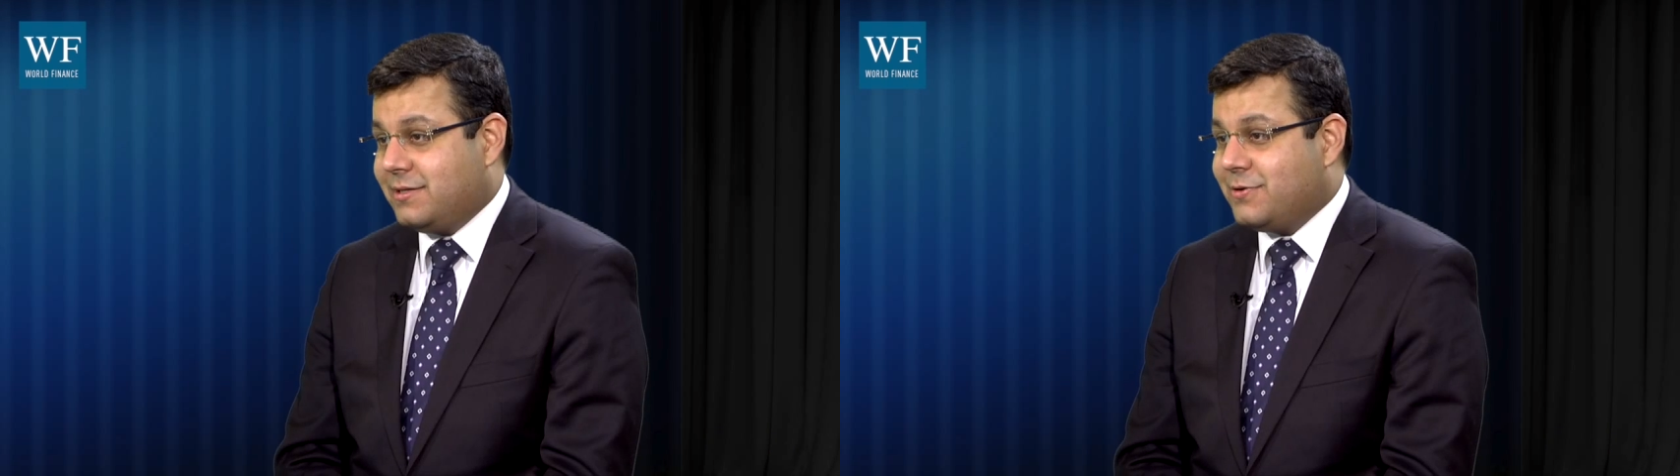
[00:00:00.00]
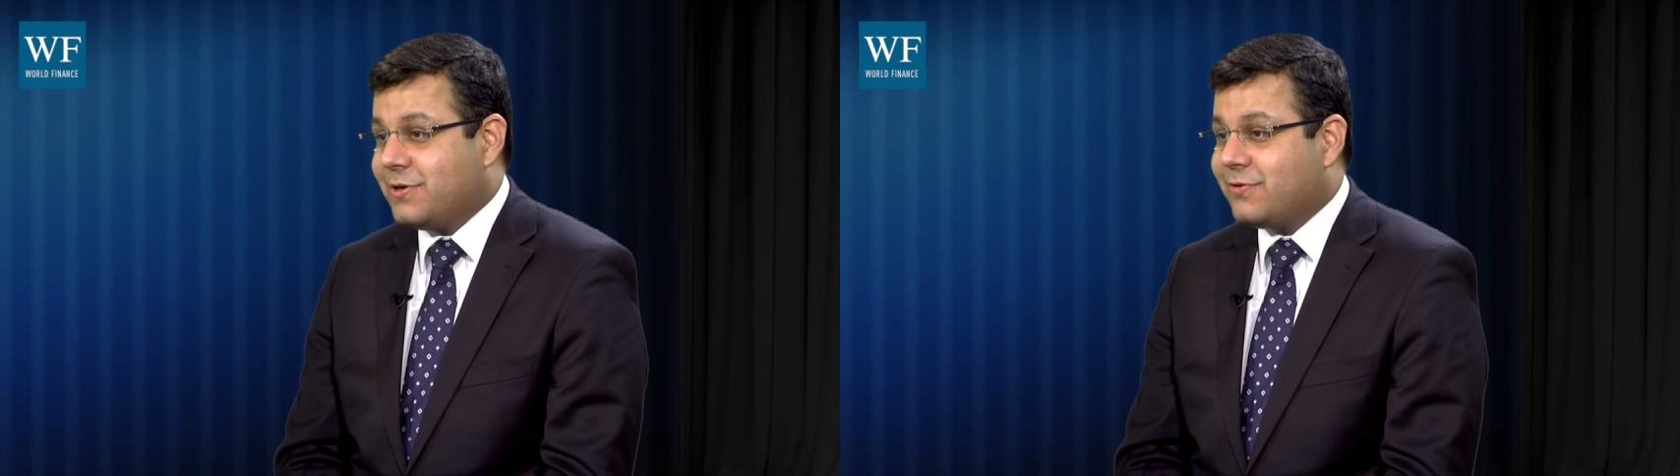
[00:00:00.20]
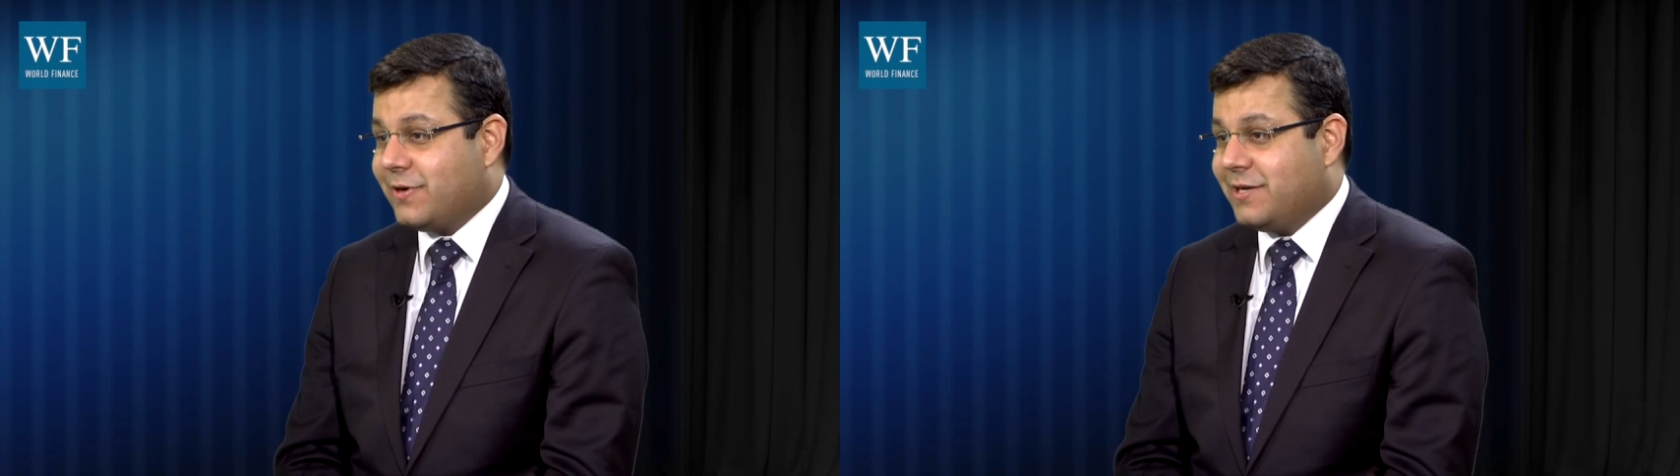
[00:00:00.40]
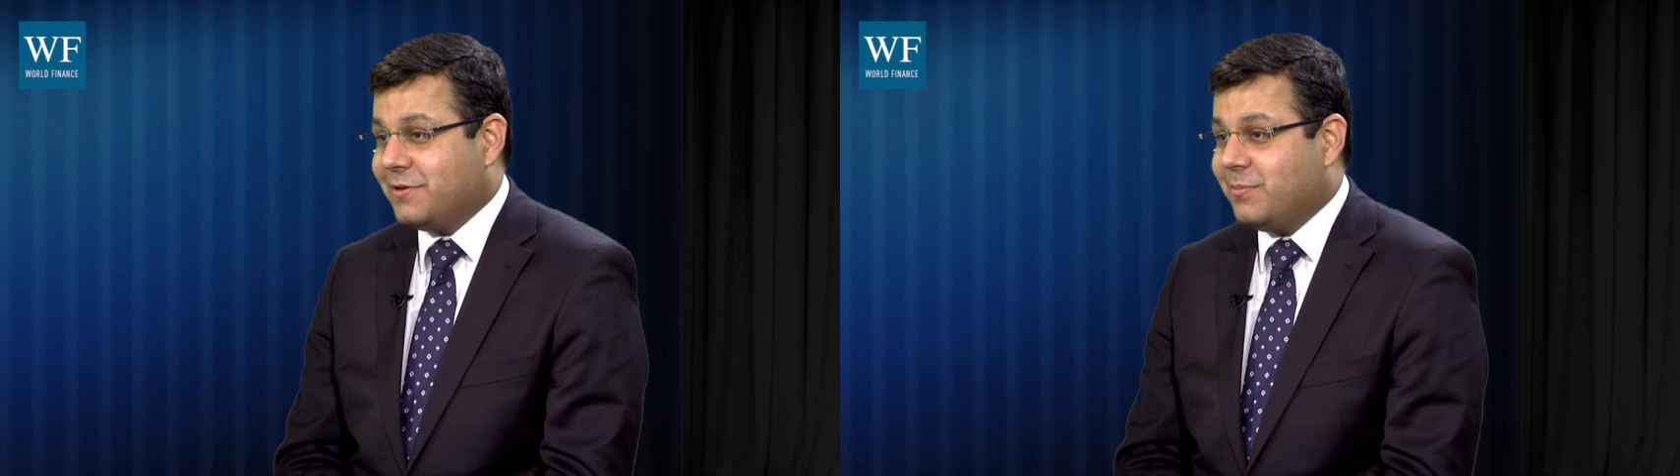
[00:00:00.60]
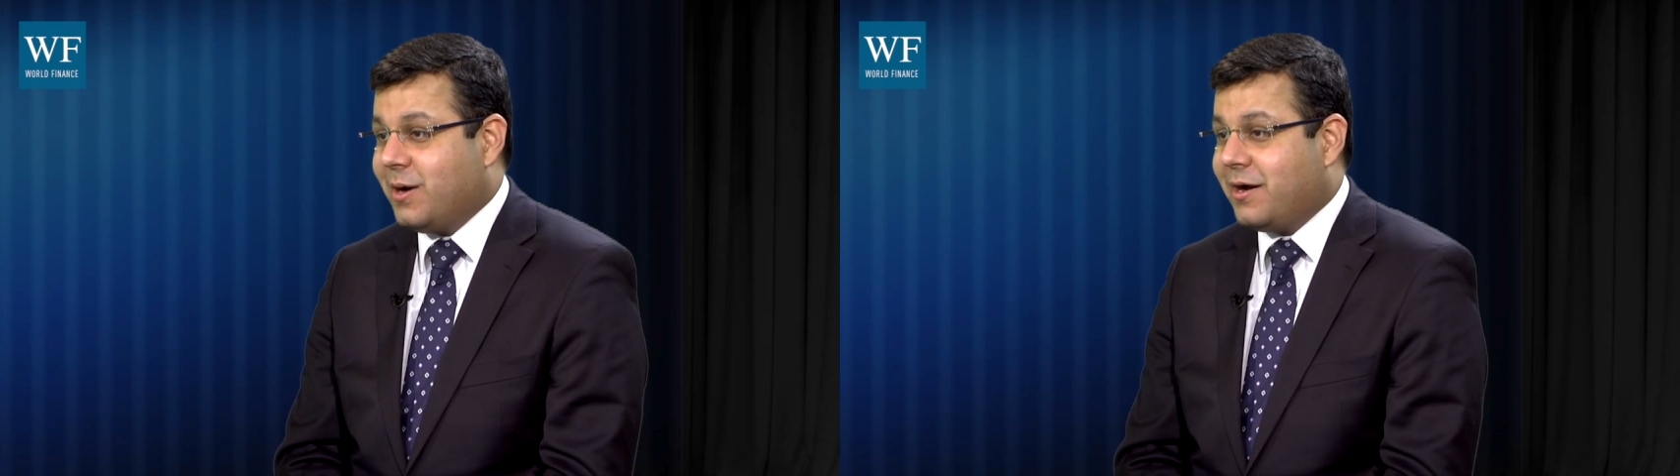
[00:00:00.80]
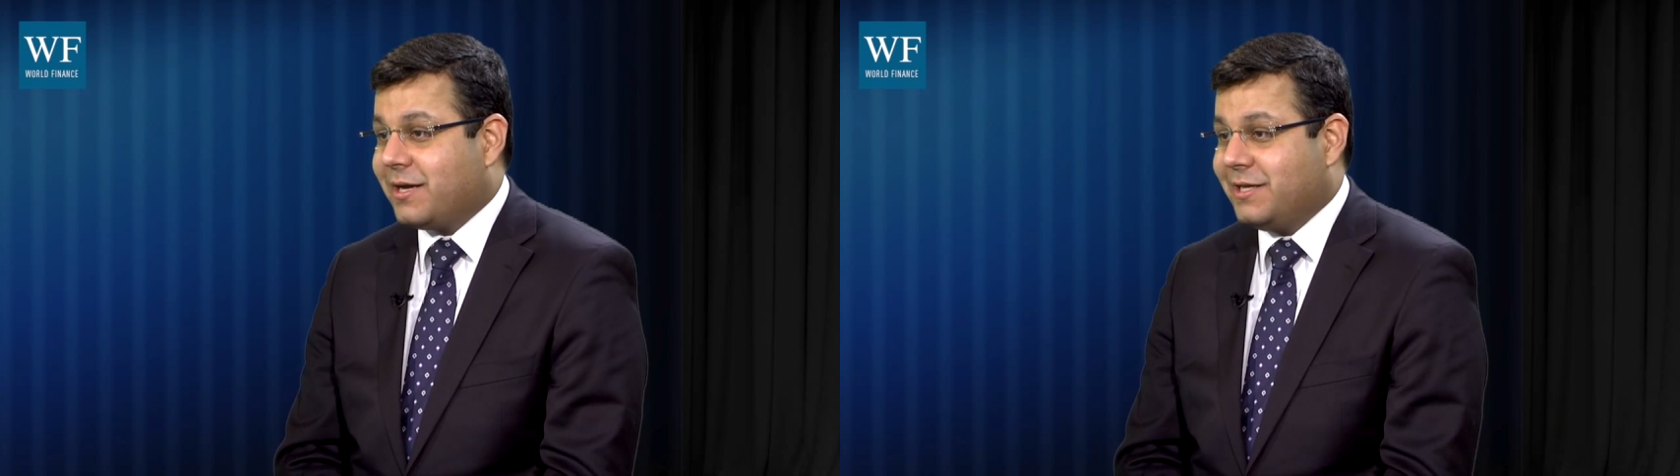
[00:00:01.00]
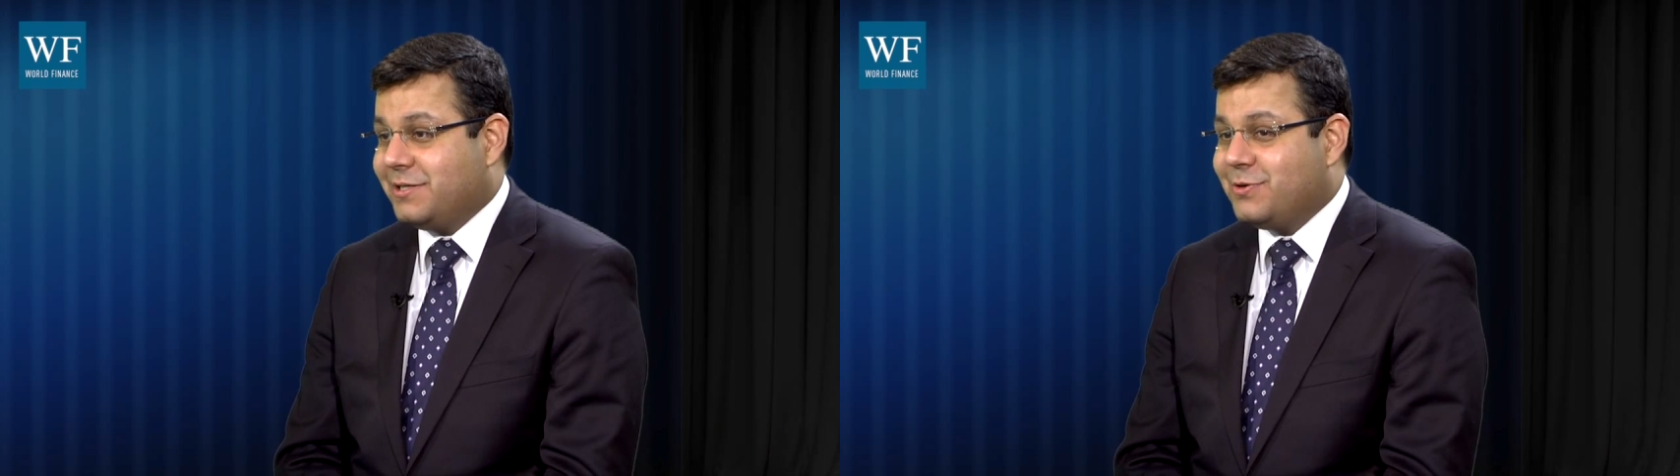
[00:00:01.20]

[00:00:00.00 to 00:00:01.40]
that you can trade on the market.